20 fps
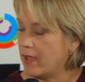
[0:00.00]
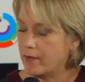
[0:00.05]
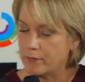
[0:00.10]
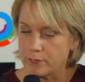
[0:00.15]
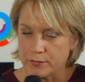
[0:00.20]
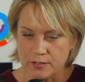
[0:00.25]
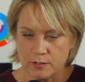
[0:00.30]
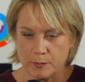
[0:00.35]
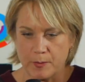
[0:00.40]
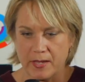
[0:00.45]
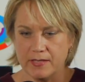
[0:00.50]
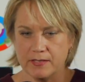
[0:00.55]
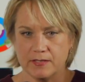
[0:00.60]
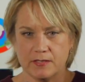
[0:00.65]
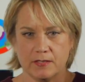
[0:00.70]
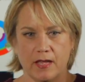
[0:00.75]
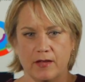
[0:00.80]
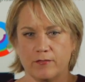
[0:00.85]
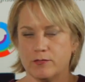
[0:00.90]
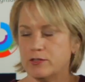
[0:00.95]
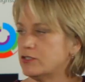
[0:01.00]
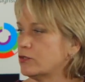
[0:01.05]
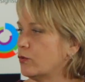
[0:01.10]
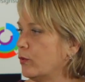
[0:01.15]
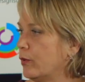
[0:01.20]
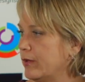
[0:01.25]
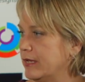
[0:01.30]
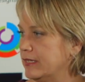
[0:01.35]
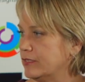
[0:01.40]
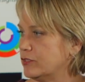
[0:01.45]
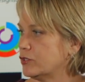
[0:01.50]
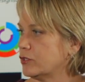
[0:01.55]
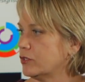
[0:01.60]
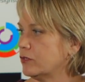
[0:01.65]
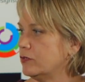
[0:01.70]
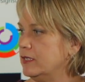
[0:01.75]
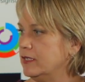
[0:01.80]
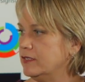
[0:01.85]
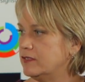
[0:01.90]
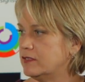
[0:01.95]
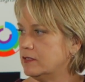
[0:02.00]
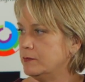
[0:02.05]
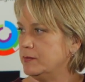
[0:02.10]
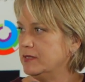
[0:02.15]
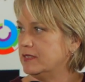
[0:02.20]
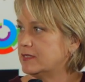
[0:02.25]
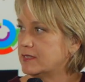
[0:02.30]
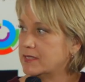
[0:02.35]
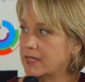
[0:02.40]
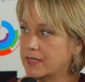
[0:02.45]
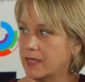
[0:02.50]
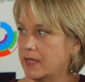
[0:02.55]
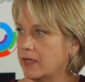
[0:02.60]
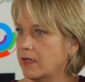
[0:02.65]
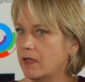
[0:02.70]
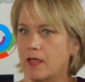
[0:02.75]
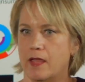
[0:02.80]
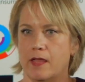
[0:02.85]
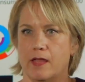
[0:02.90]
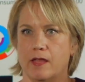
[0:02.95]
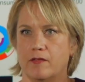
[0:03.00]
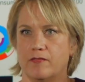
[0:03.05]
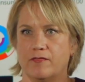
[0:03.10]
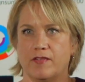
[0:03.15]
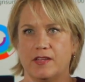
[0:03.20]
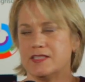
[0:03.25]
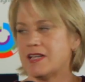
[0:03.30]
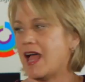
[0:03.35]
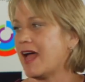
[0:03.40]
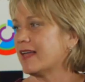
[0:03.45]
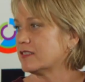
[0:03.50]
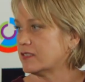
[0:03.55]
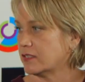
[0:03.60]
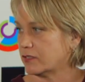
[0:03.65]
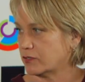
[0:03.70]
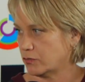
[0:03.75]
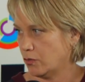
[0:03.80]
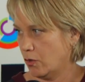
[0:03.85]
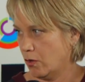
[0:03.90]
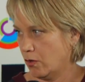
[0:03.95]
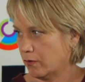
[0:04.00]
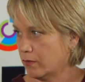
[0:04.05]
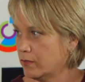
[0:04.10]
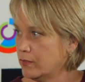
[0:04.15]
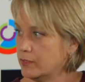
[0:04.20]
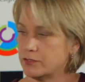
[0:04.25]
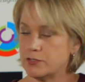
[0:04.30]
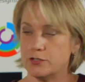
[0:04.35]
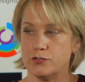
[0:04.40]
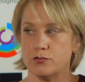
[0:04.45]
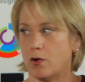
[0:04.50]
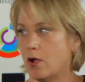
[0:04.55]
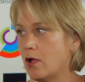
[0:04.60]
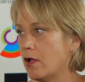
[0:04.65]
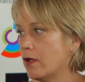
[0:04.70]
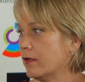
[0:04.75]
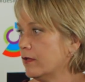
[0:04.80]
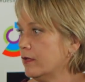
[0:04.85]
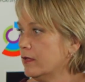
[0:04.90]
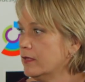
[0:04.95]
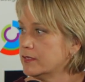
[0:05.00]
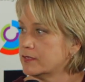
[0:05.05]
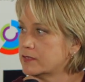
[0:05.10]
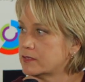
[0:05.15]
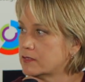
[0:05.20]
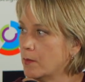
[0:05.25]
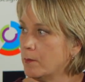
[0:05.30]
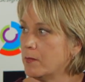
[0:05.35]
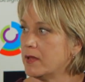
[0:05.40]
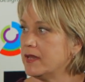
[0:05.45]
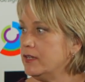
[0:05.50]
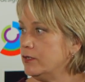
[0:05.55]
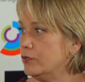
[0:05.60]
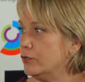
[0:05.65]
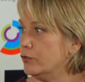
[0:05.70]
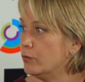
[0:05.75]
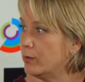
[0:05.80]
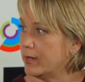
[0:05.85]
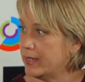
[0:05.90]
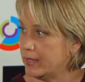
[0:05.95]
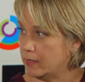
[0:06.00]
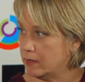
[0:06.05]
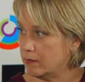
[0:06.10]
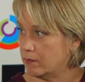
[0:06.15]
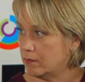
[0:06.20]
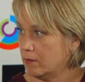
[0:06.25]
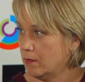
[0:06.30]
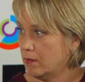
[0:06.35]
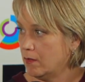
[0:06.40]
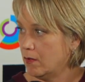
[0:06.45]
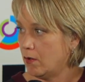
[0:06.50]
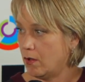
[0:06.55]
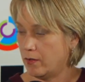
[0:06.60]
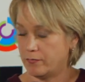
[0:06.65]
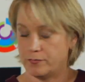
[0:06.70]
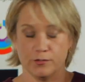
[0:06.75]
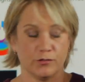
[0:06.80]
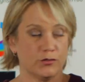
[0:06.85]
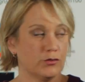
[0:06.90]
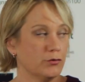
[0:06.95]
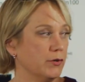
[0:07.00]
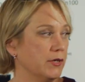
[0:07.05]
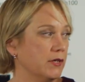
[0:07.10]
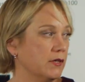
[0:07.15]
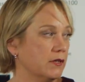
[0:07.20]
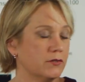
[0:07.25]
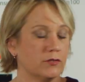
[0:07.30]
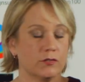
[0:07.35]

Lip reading: Every space, every square inch needs to be singing a fantastic song to draw somebody new in off the street.